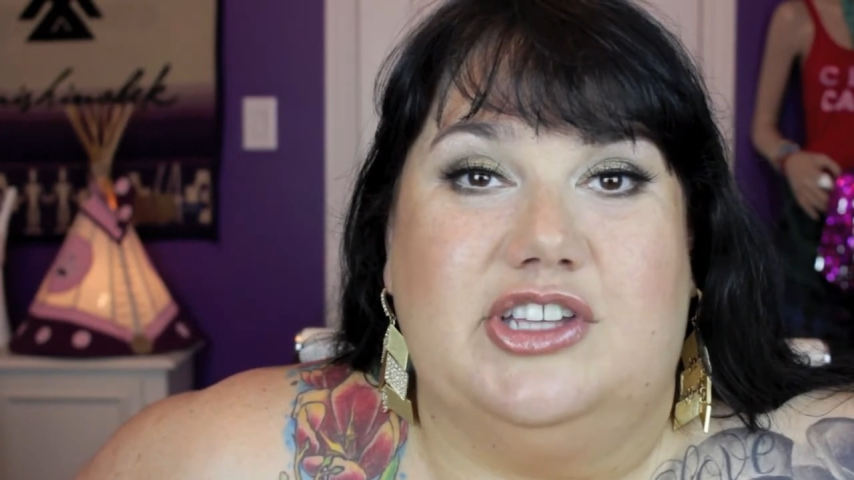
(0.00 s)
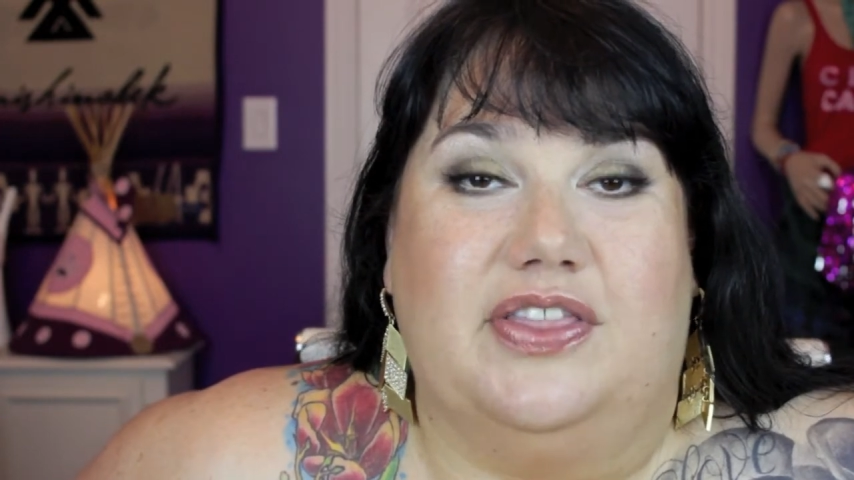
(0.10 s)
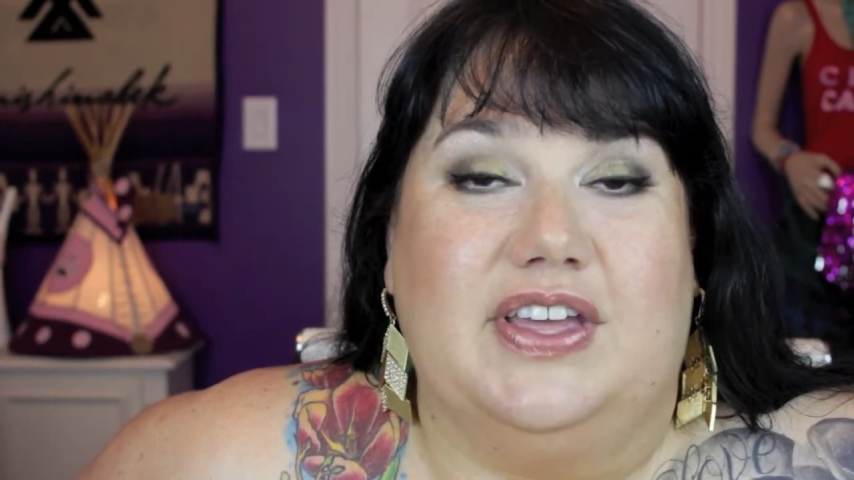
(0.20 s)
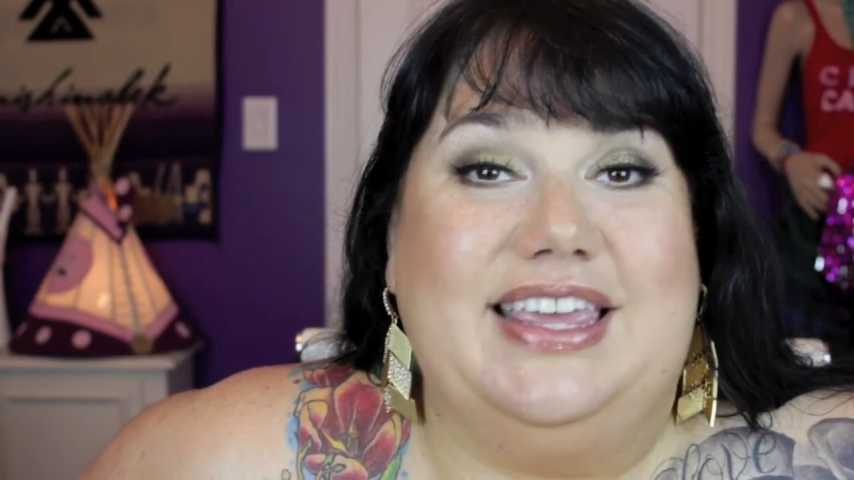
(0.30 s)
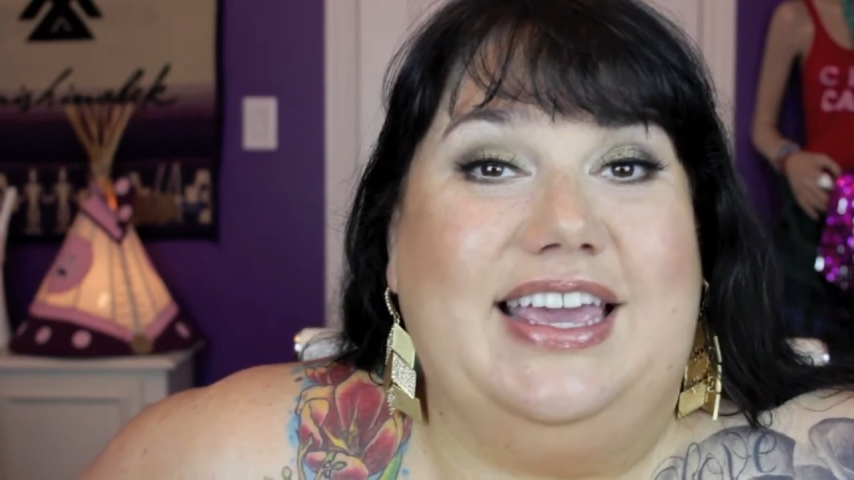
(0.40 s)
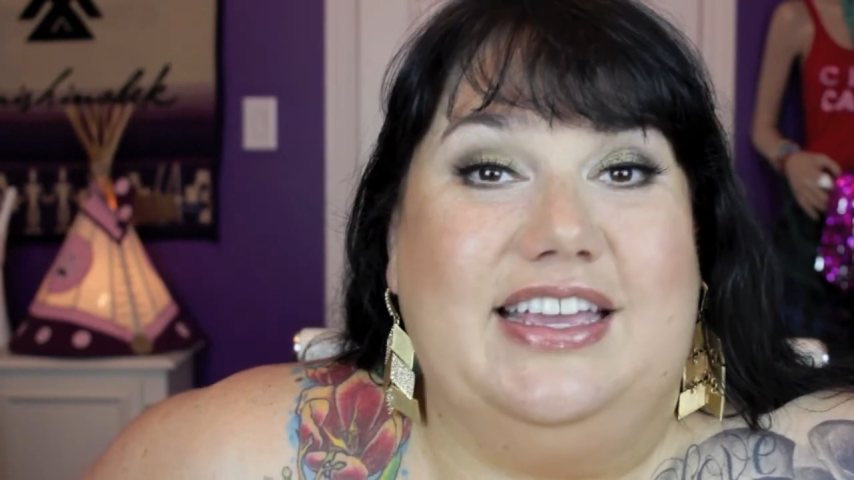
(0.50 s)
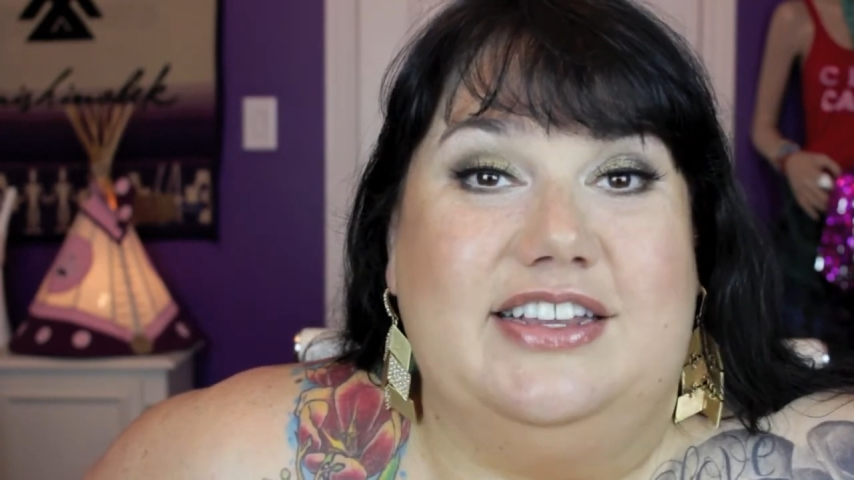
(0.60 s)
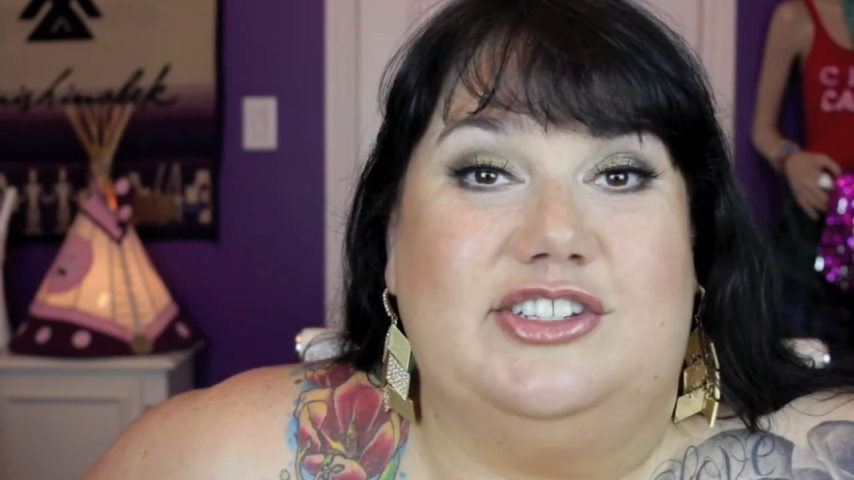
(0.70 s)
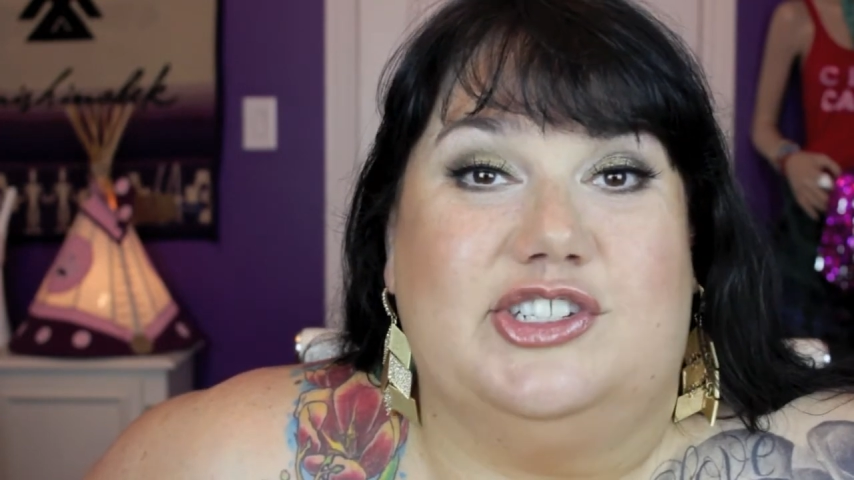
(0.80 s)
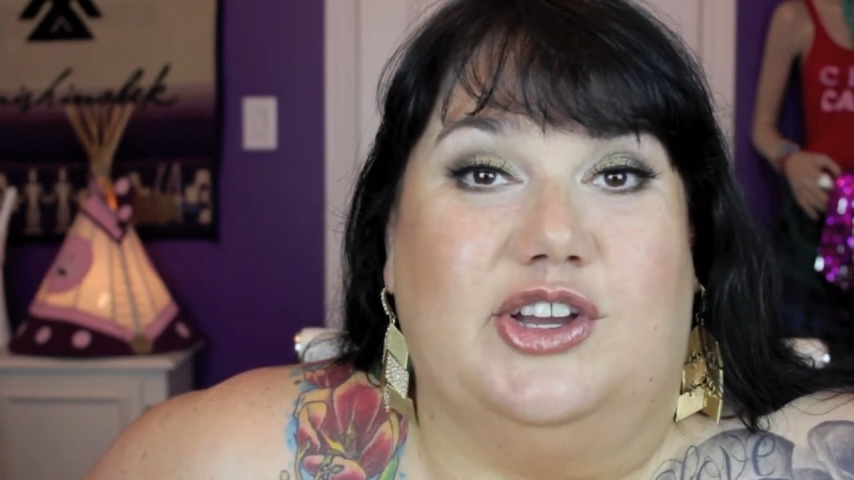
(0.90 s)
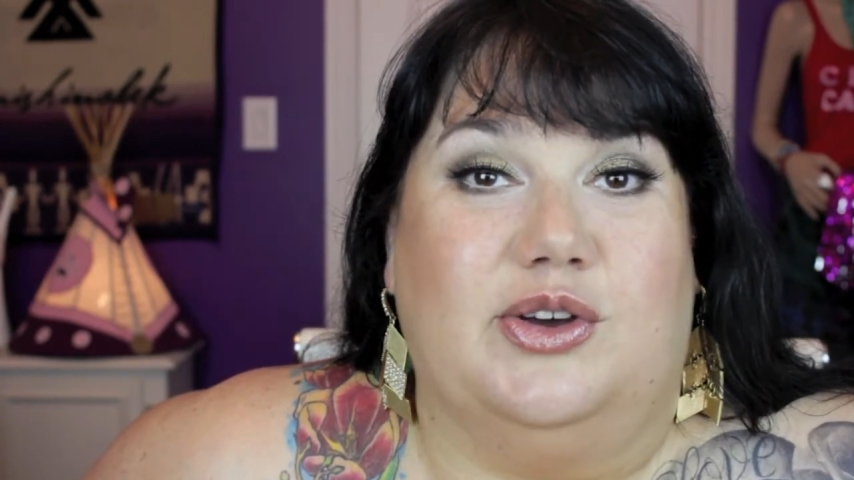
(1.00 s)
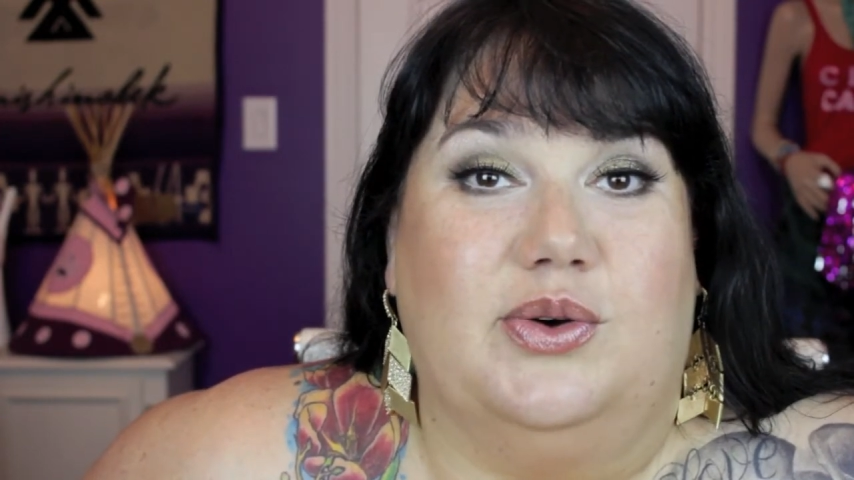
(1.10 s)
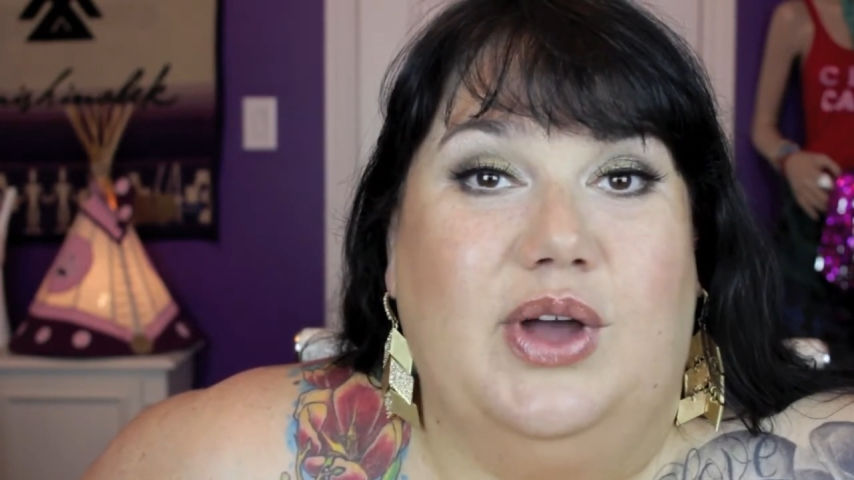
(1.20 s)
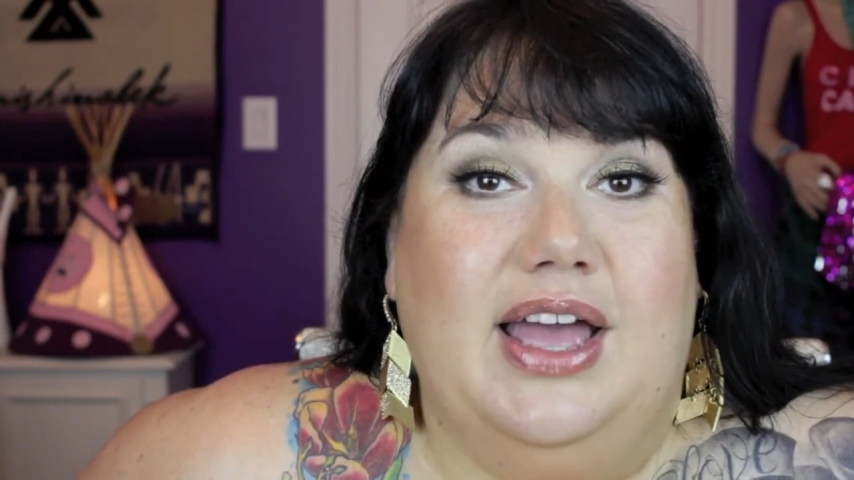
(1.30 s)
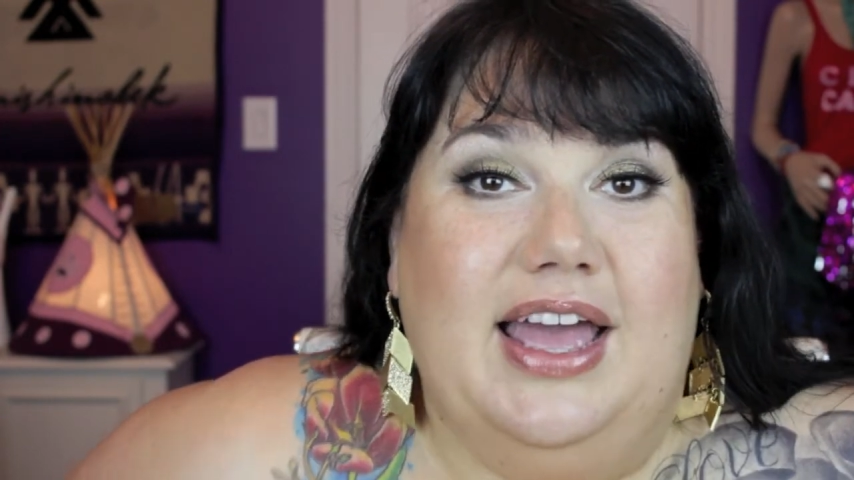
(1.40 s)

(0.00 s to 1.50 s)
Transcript: The Candy Show,